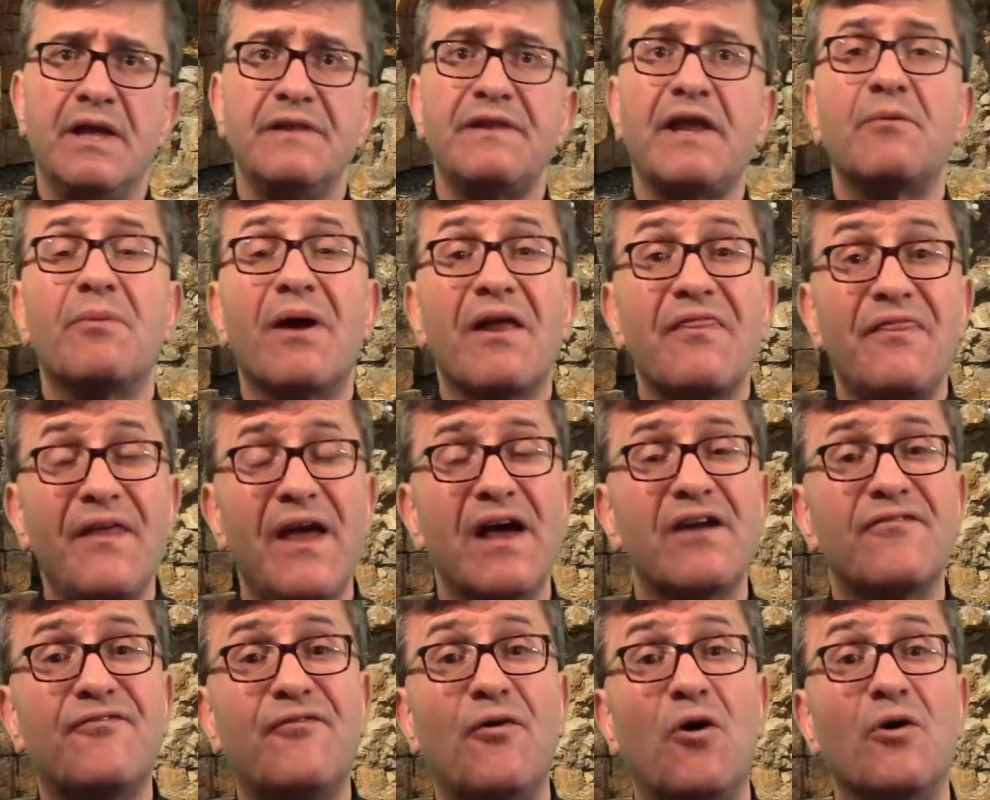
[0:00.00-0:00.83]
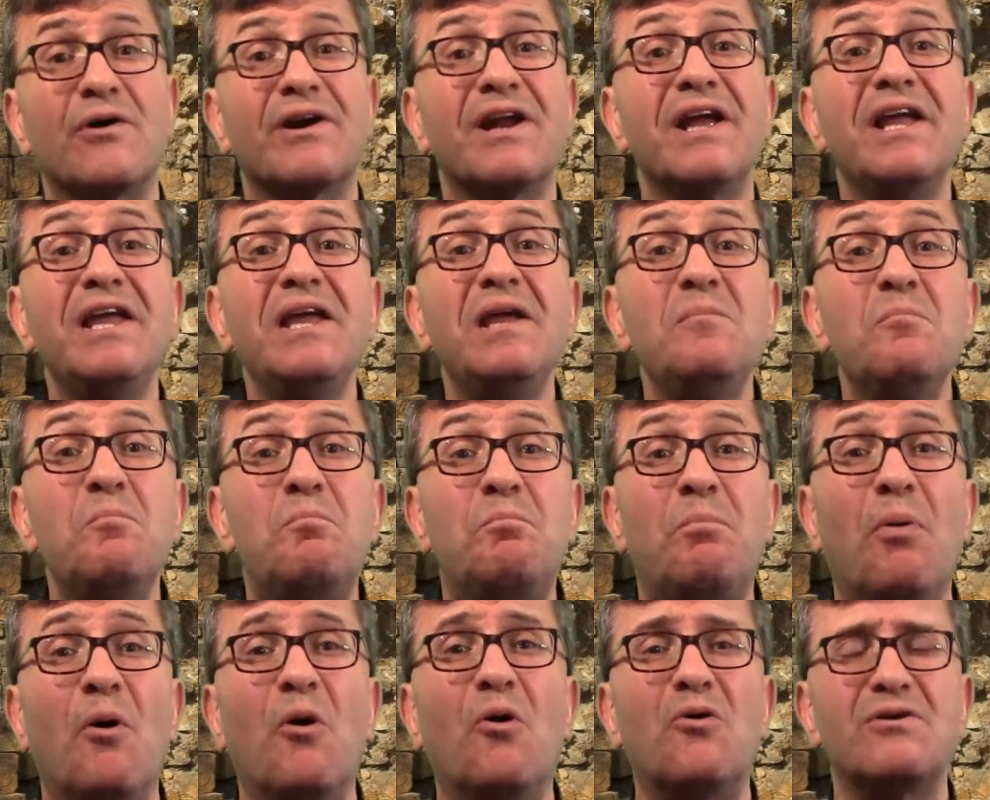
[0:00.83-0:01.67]
They were therefore
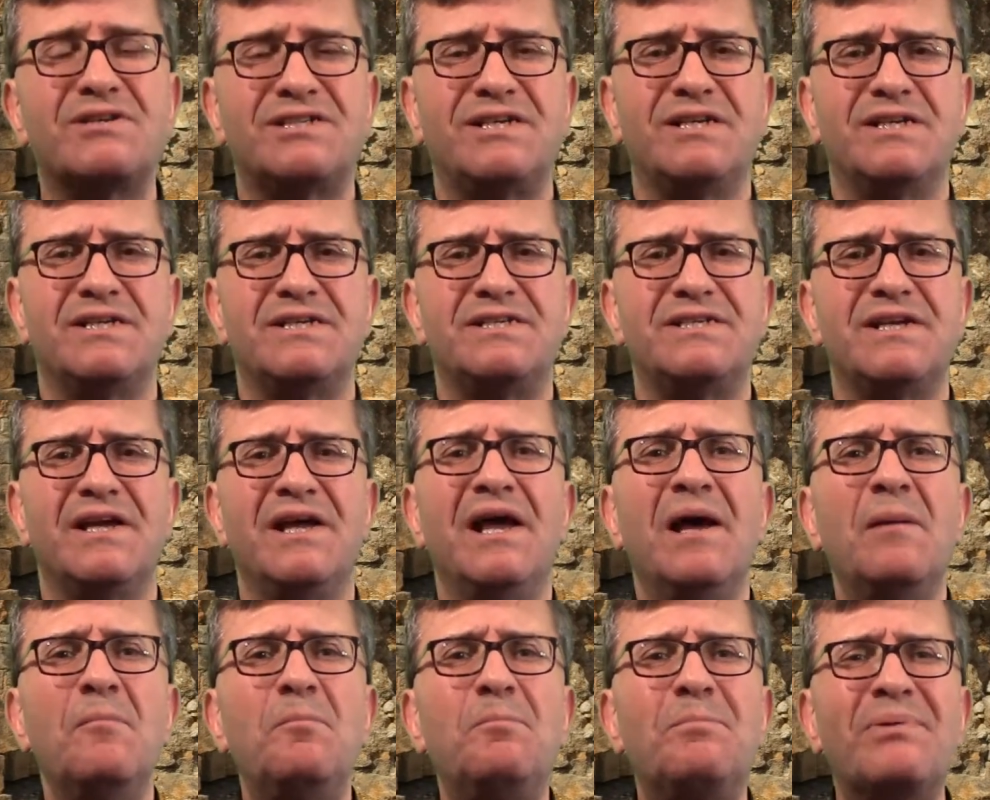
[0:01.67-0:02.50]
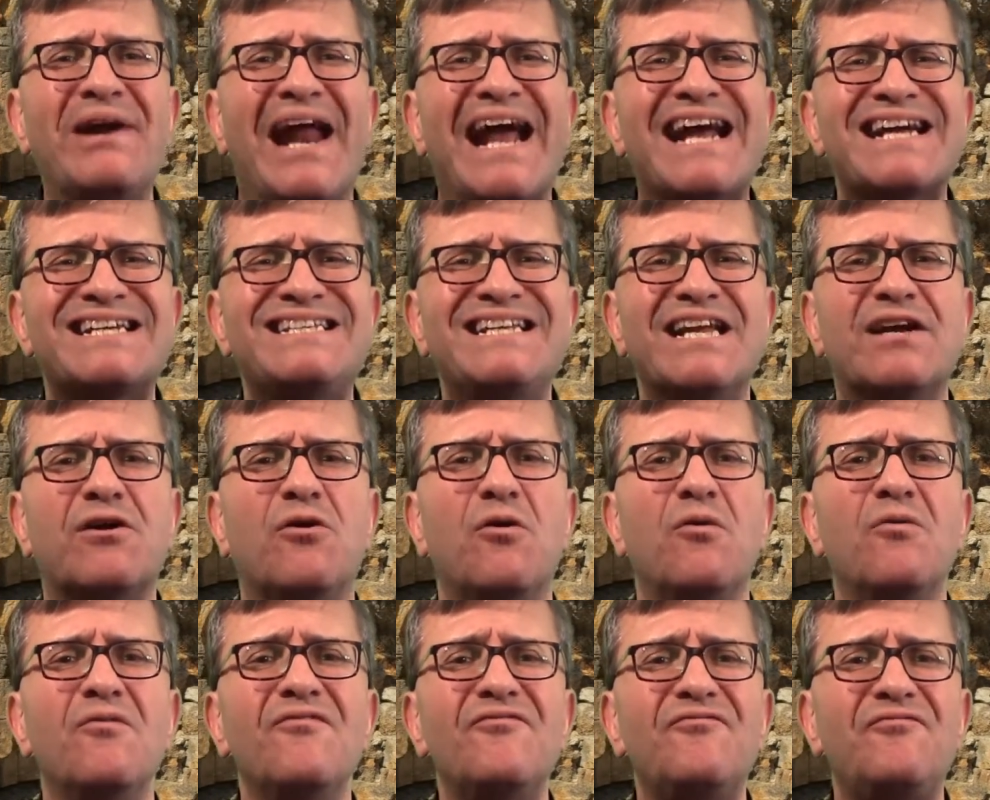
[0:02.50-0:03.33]
important
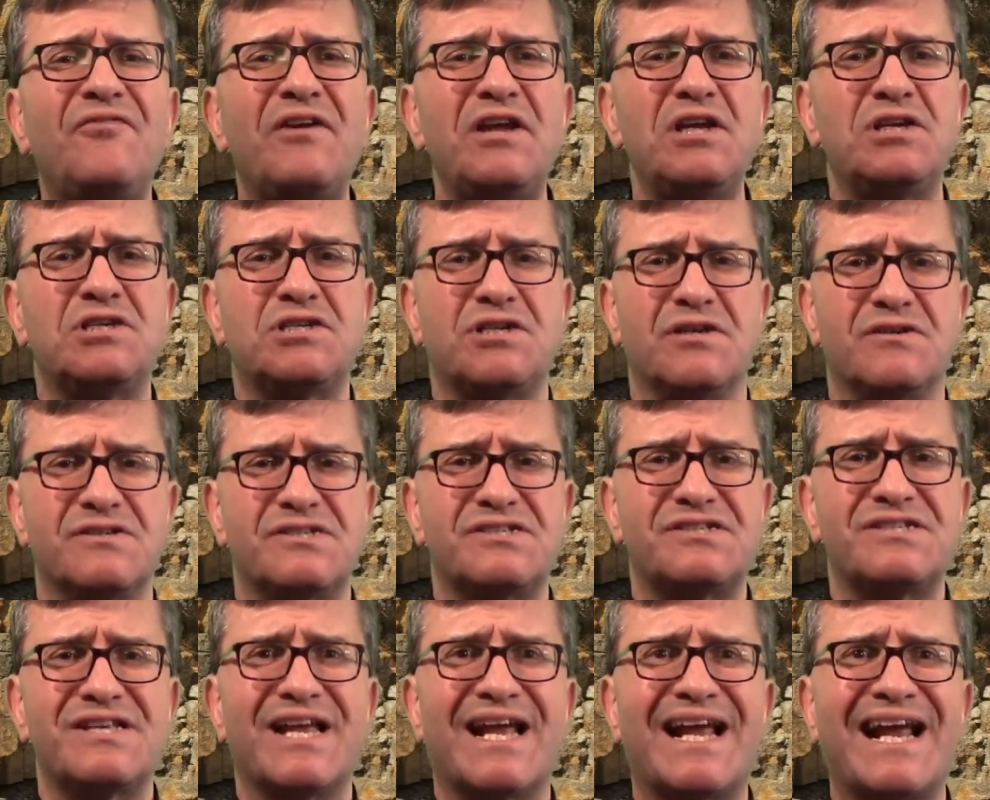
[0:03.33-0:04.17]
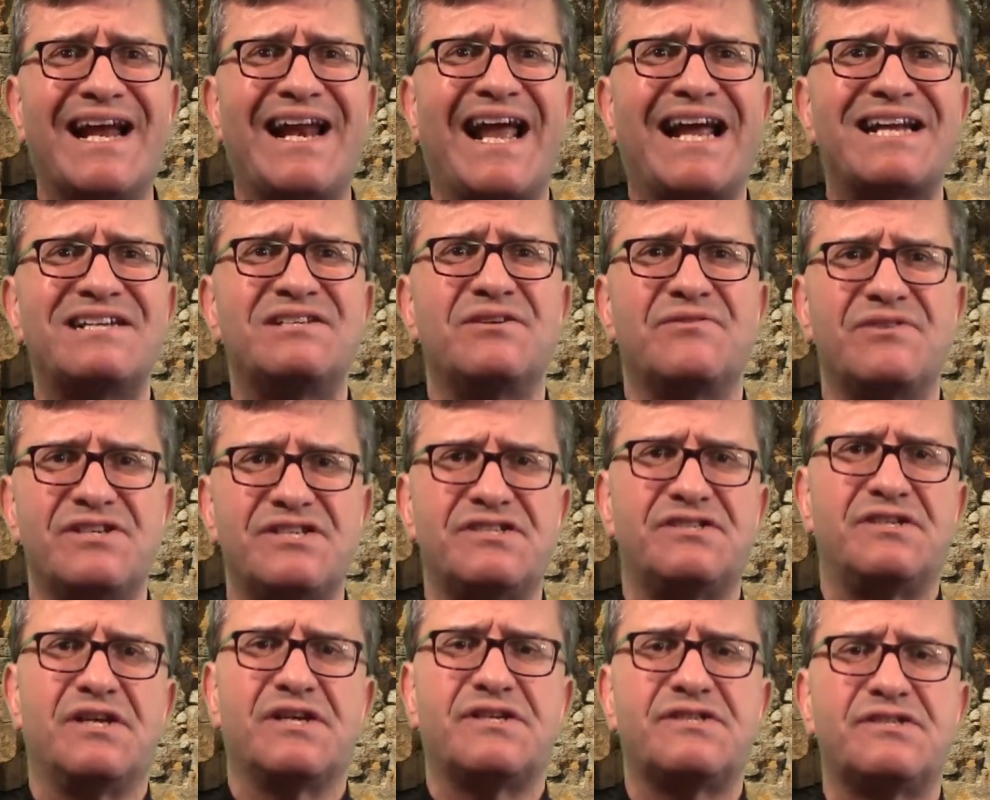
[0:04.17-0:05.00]
practical features,
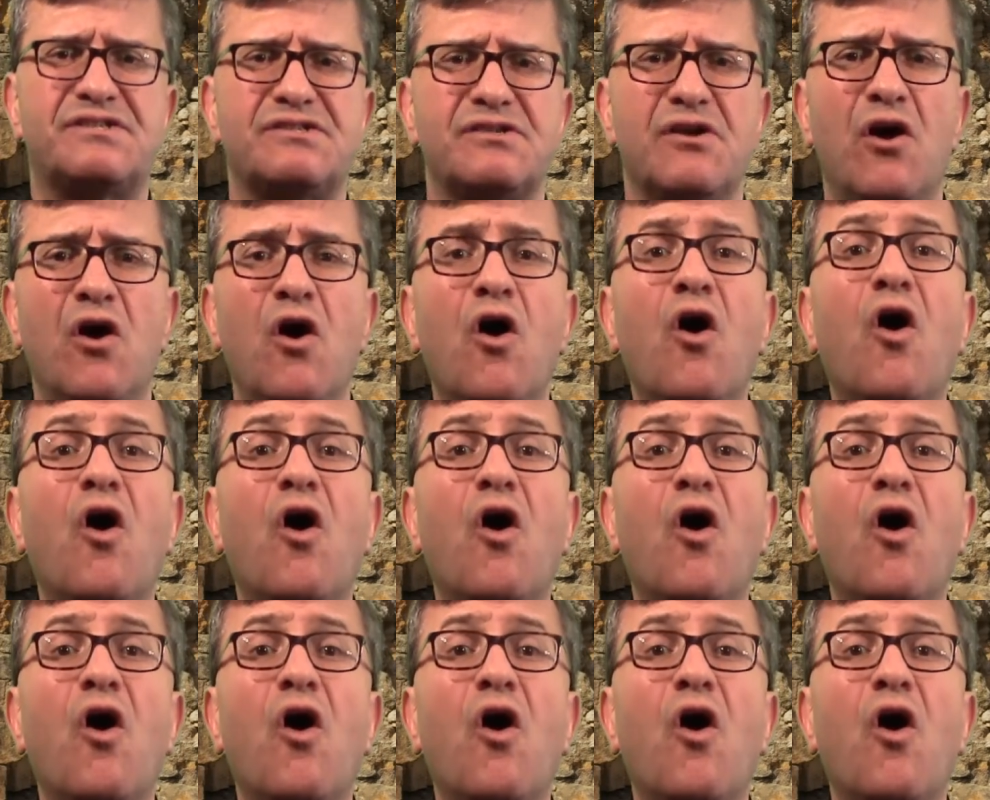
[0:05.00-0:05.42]
characteristics